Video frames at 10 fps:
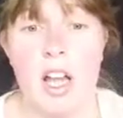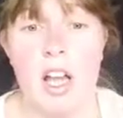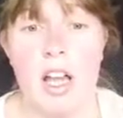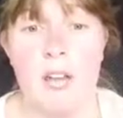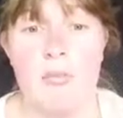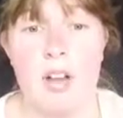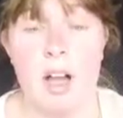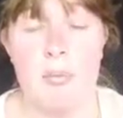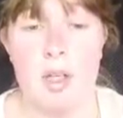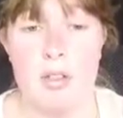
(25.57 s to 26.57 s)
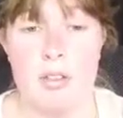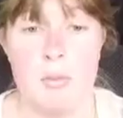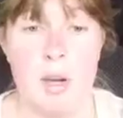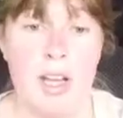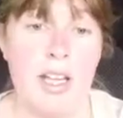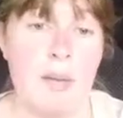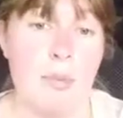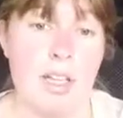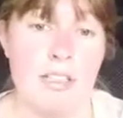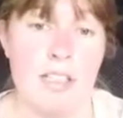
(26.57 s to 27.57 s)
Um, I'm losing weight, I'm
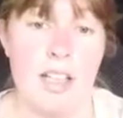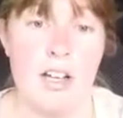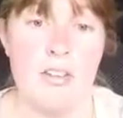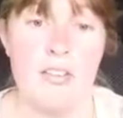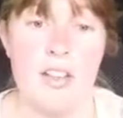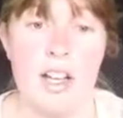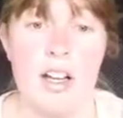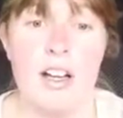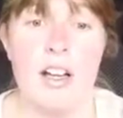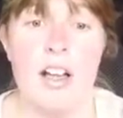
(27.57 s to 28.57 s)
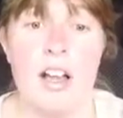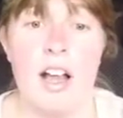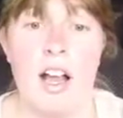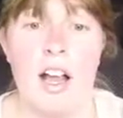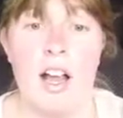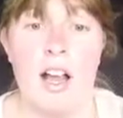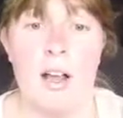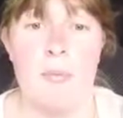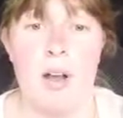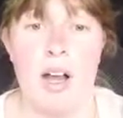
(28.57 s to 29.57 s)
eating healthier,
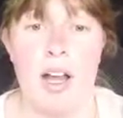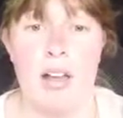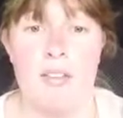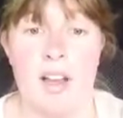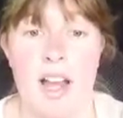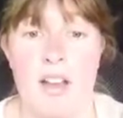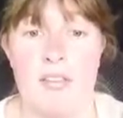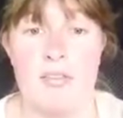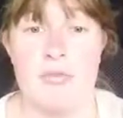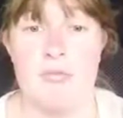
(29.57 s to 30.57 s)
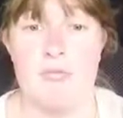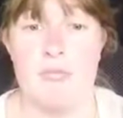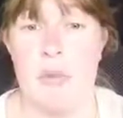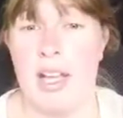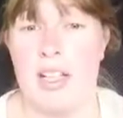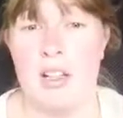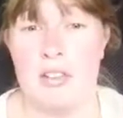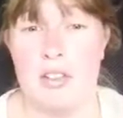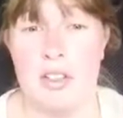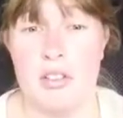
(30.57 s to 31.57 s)
um, I have made
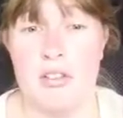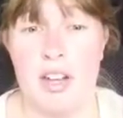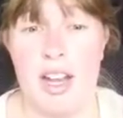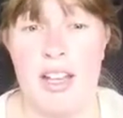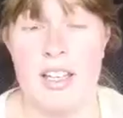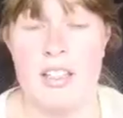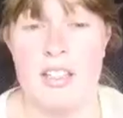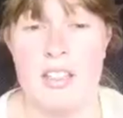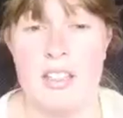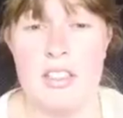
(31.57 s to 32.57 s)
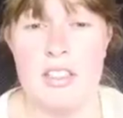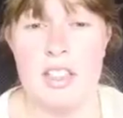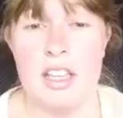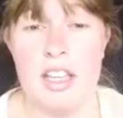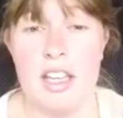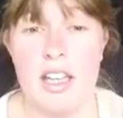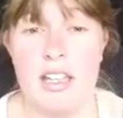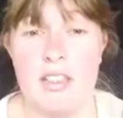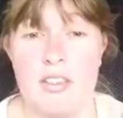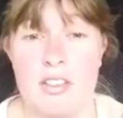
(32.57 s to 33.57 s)
lots of new friends, and
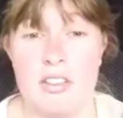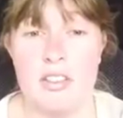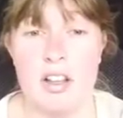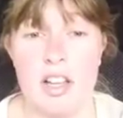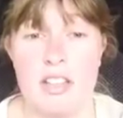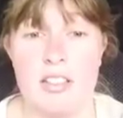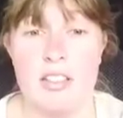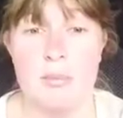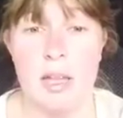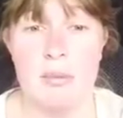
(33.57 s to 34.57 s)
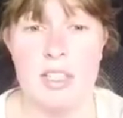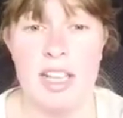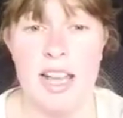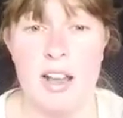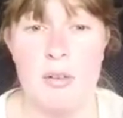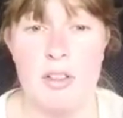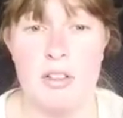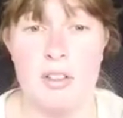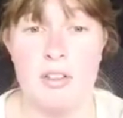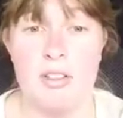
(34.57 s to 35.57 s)
it's just nice to be able to get out and
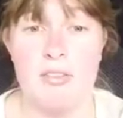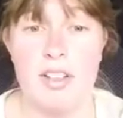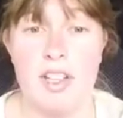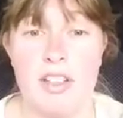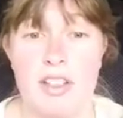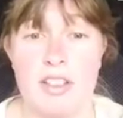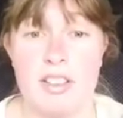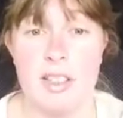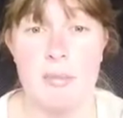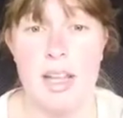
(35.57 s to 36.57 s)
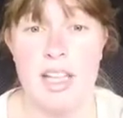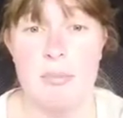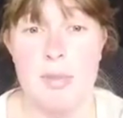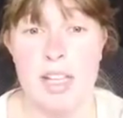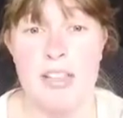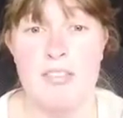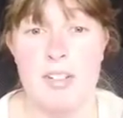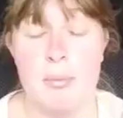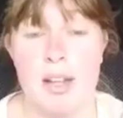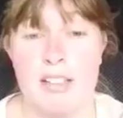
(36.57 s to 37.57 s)
do something that's going to make me
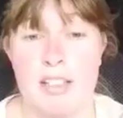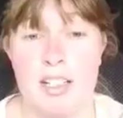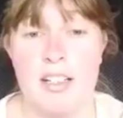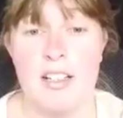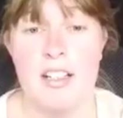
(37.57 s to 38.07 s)
feel better